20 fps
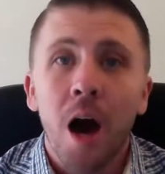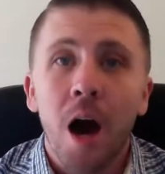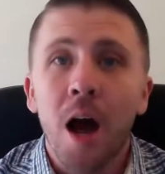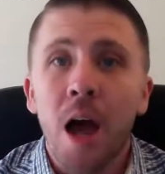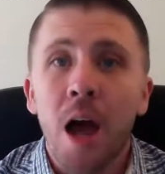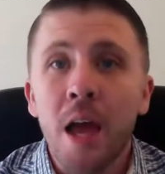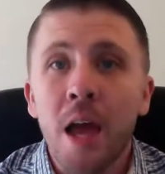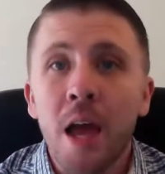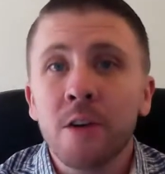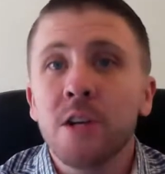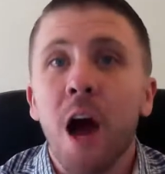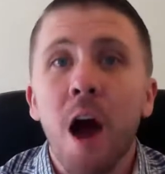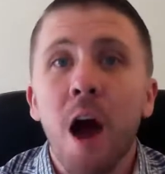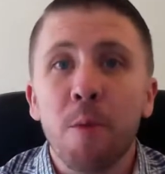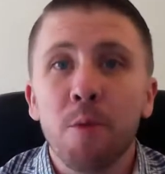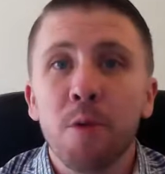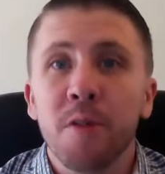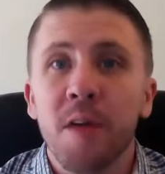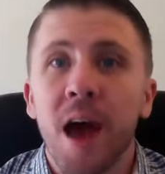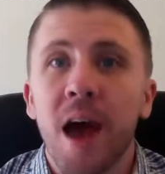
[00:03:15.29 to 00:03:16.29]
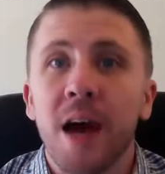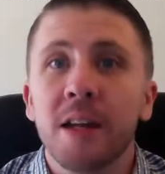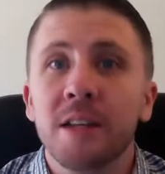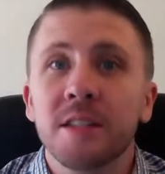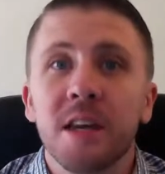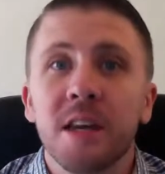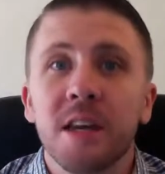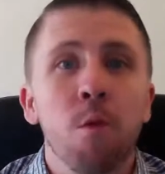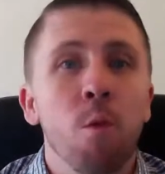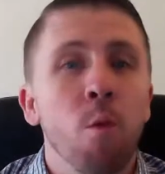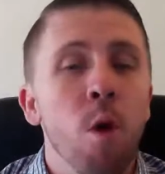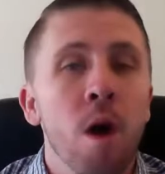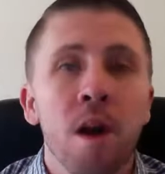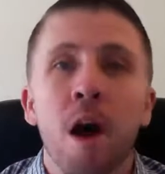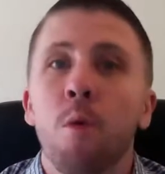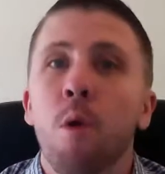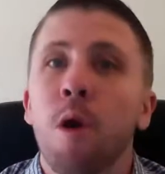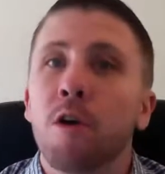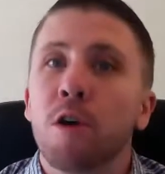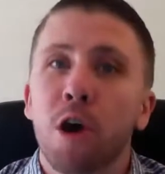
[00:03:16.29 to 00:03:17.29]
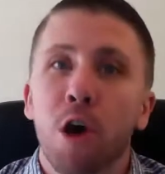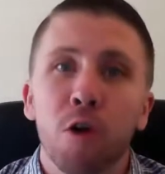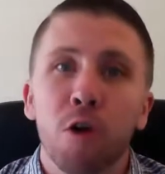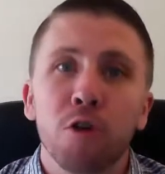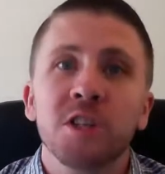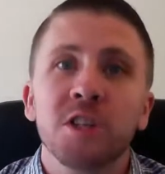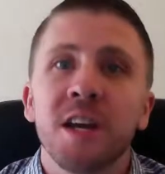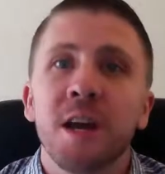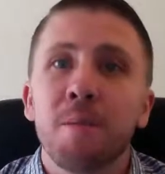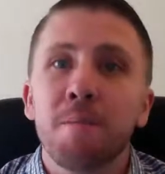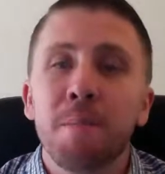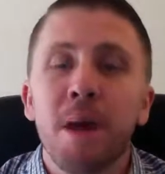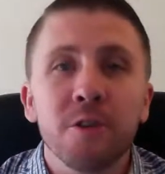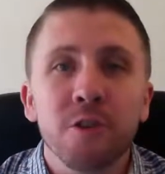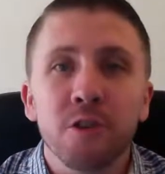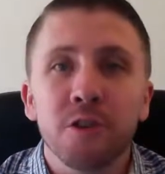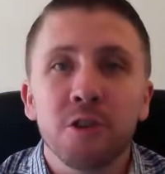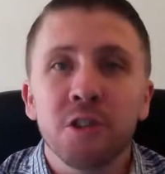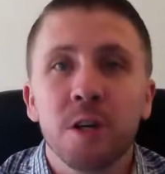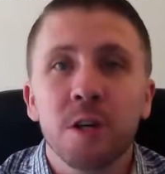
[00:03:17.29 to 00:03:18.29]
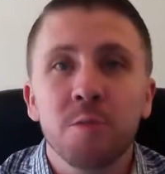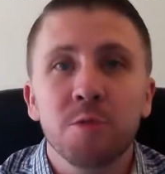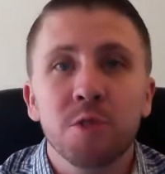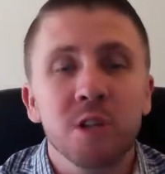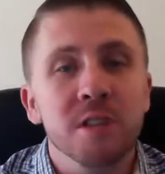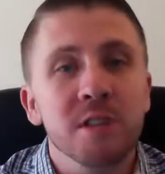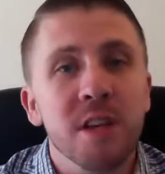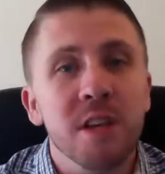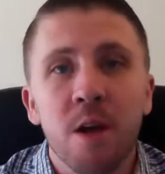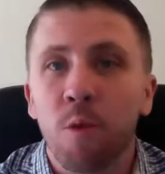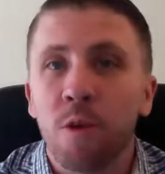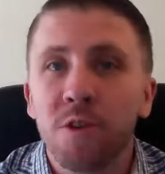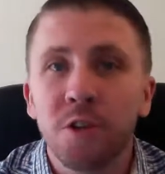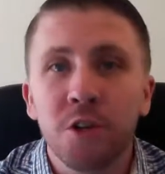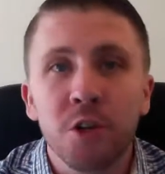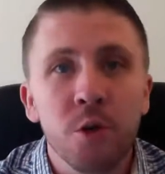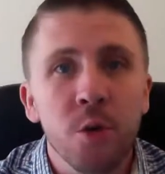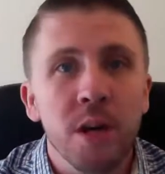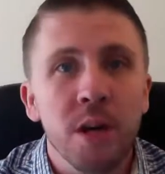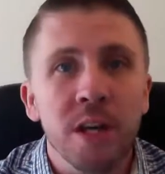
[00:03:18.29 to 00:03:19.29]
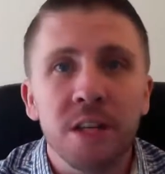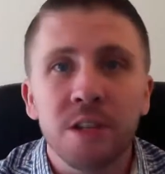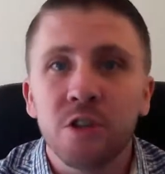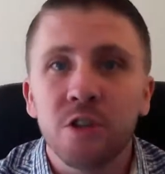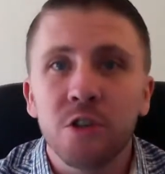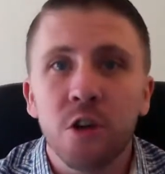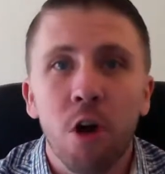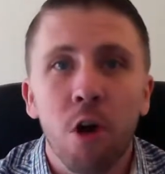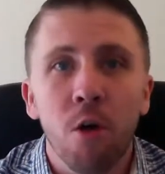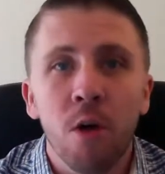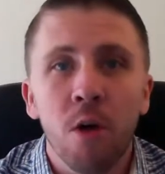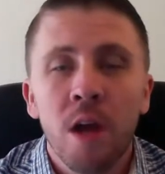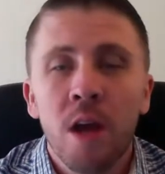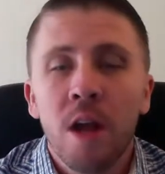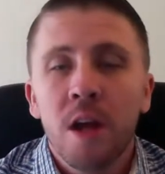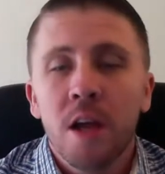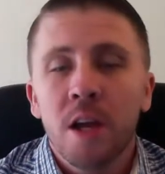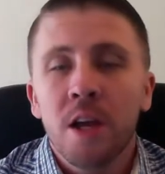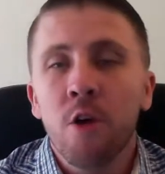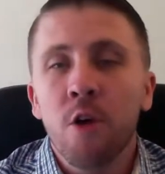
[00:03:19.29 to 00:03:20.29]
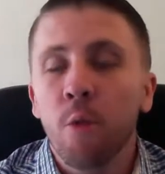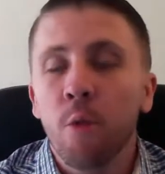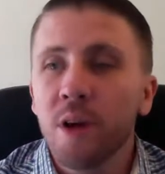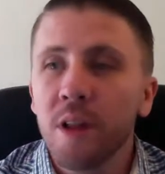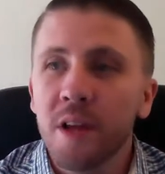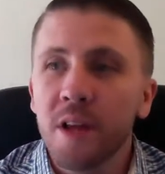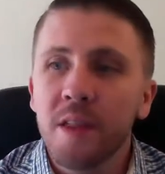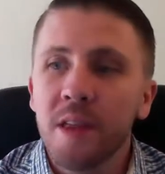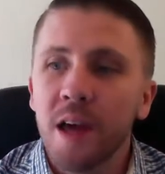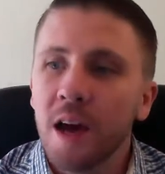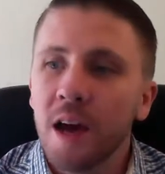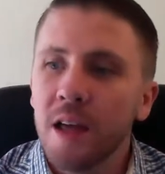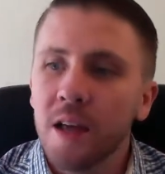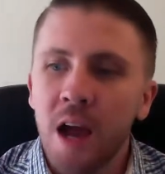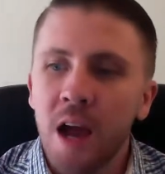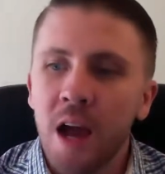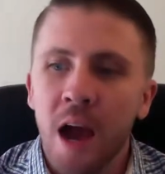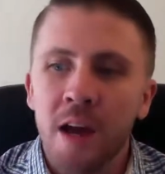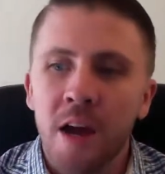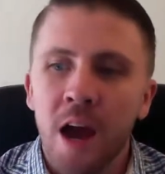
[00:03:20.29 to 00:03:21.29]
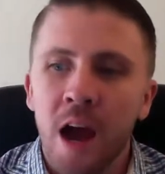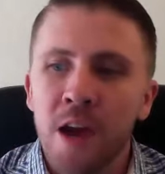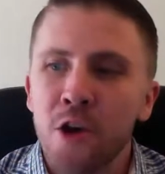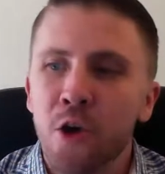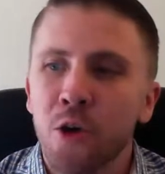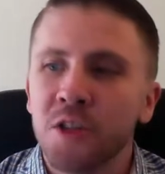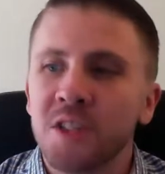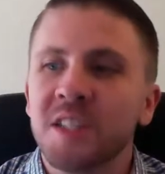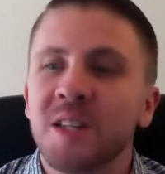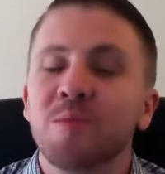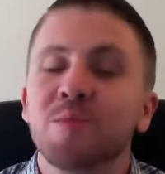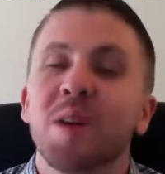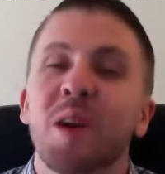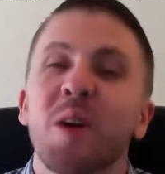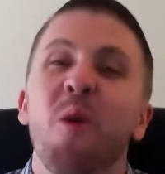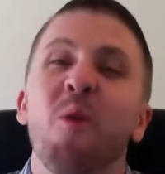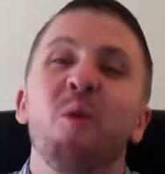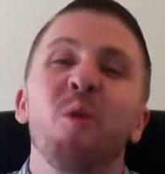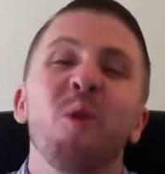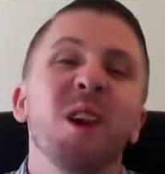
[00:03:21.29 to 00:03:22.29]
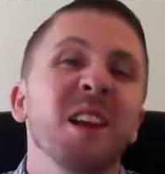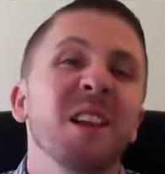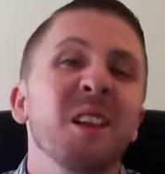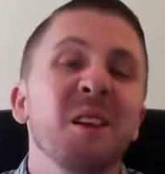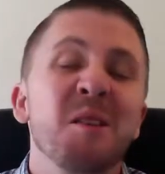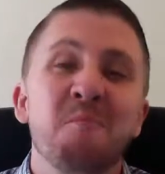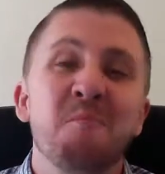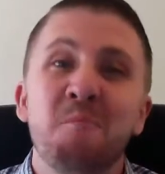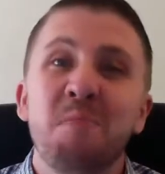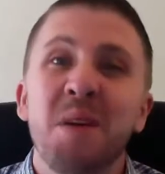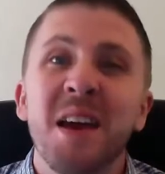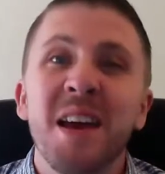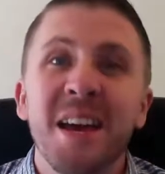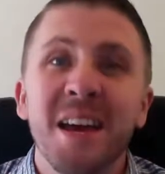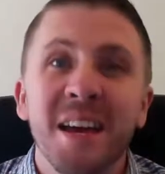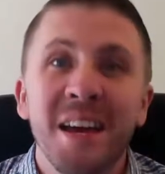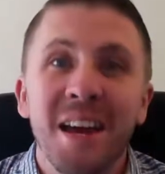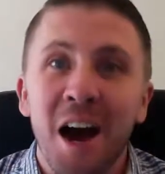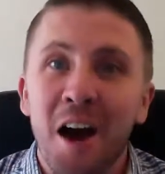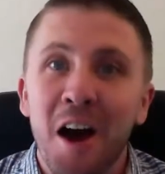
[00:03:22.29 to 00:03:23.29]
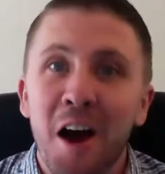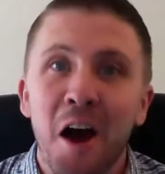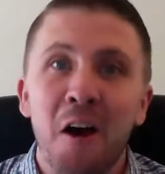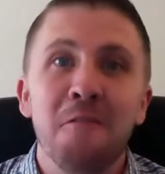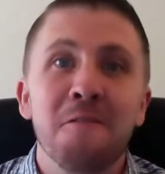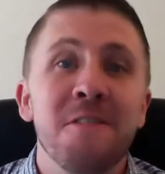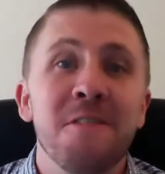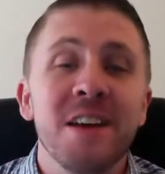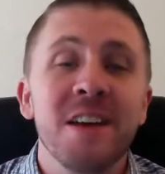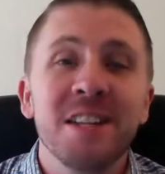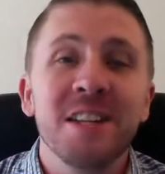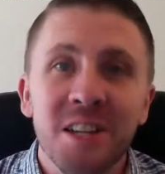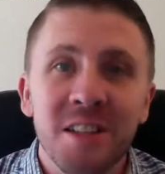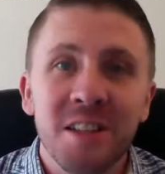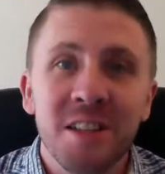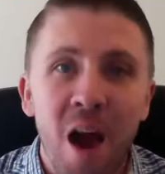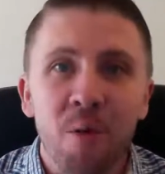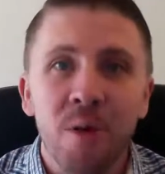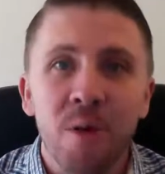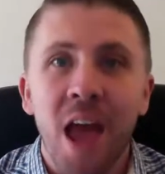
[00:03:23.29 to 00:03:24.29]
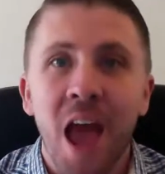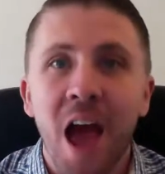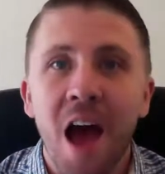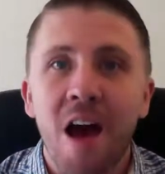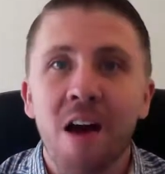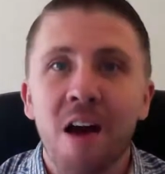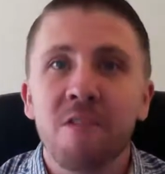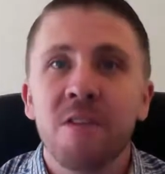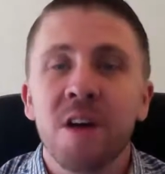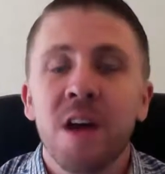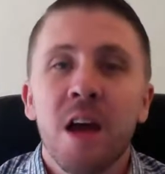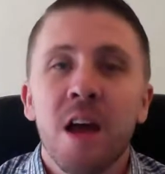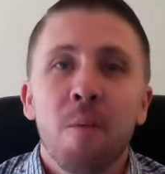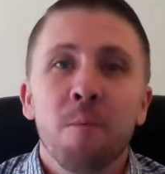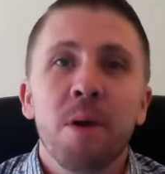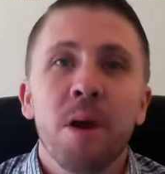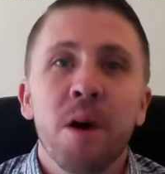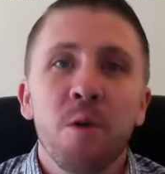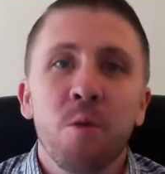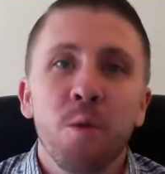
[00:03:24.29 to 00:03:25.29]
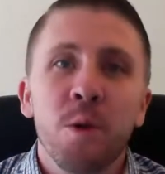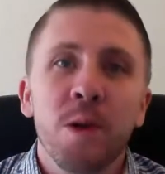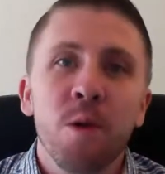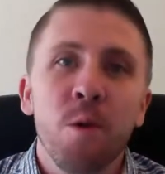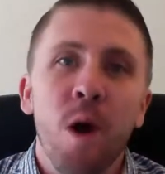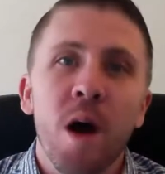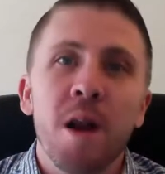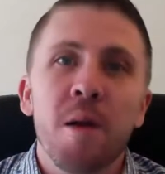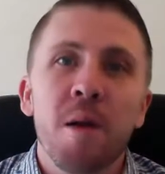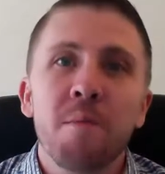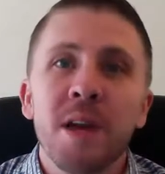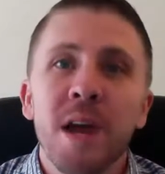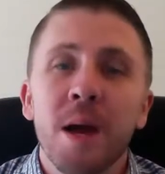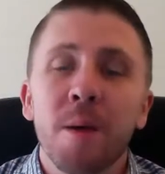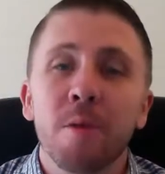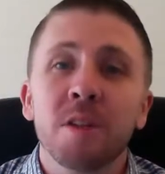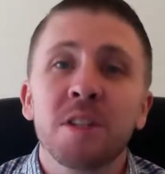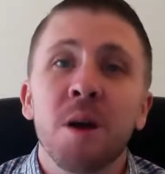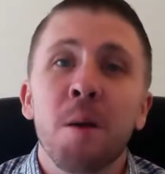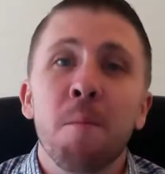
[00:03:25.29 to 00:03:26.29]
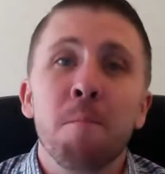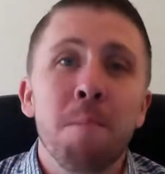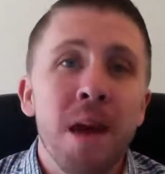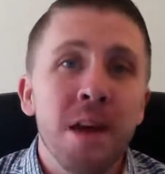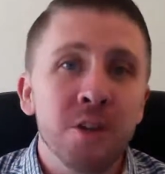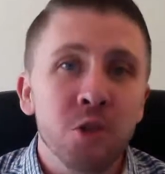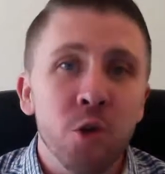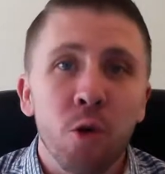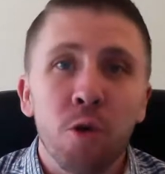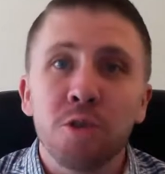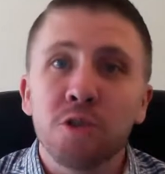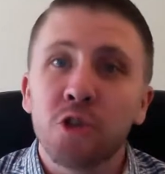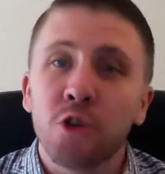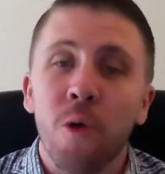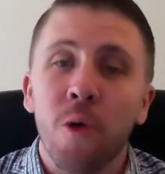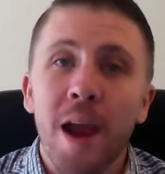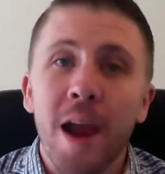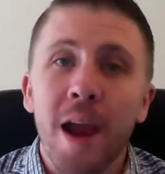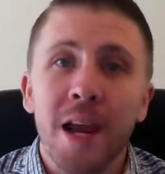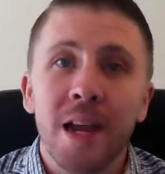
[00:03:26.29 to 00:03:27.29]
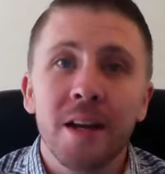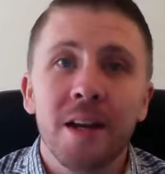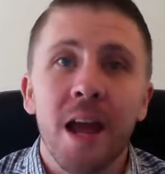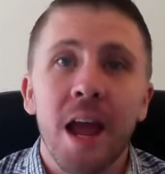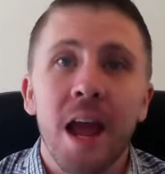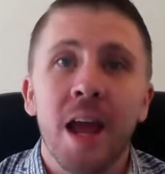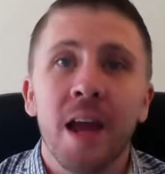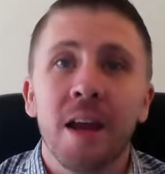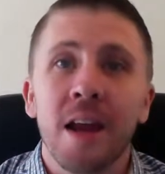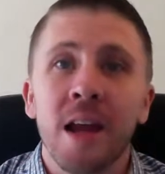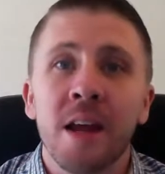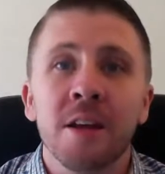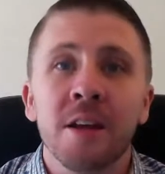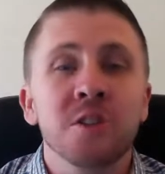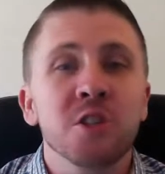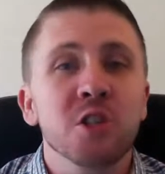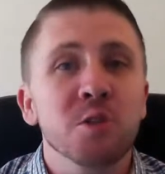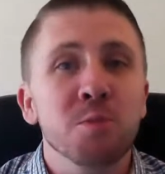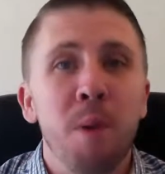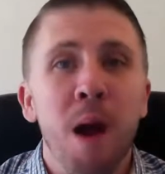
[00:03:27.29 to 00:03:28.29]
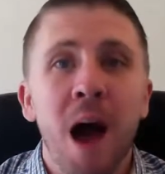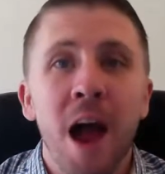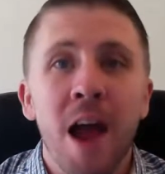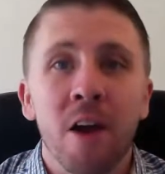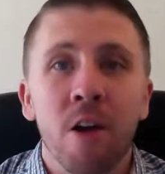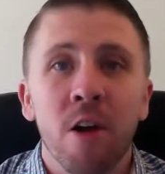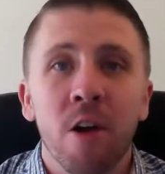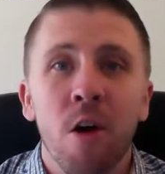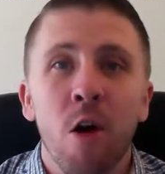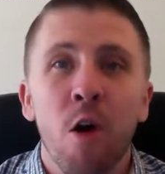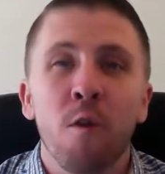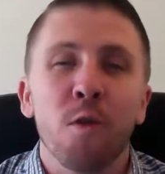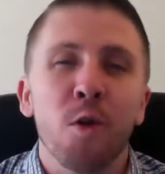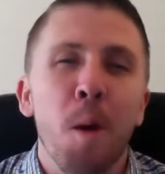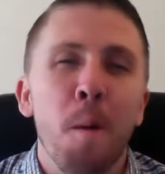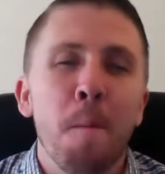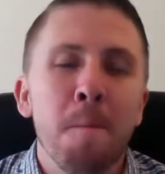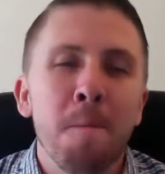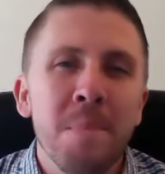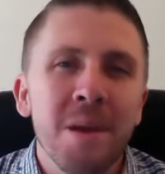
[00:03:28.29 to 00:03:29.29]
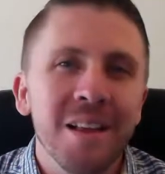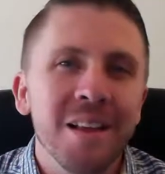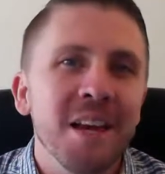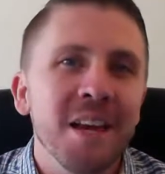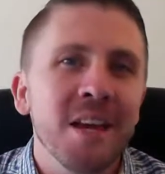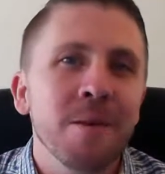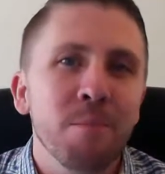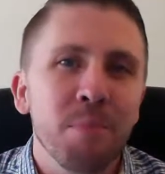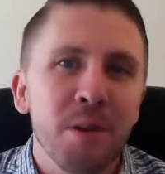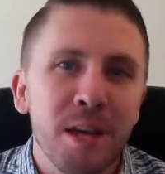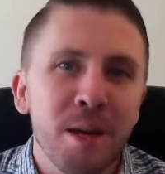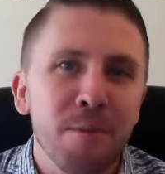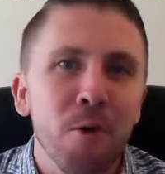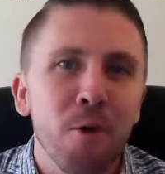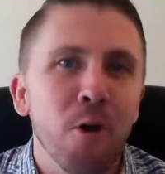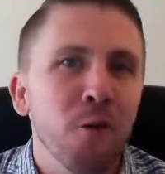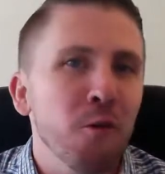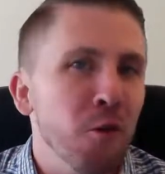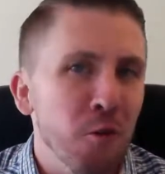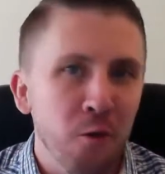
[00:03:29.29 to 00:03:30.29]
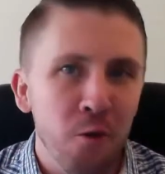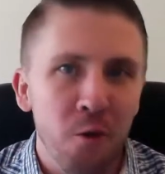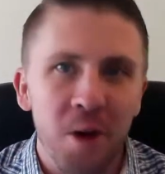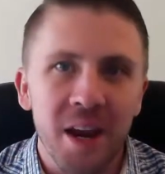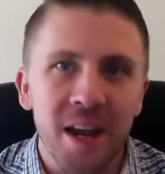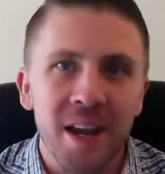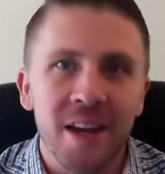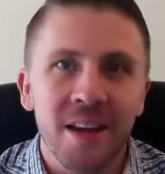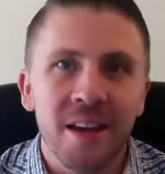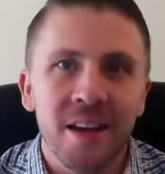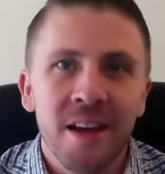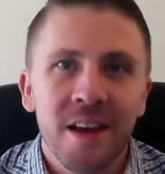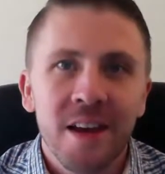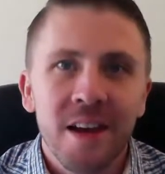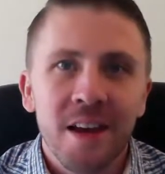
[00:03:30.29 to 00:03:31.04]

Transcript: And top with that is get one-on-one coaching and mentorship, just like we're doing. So, really I know it seems like a really big a vision that we have, but we want to be able to mentor, train, and inspire over 1 million people for free.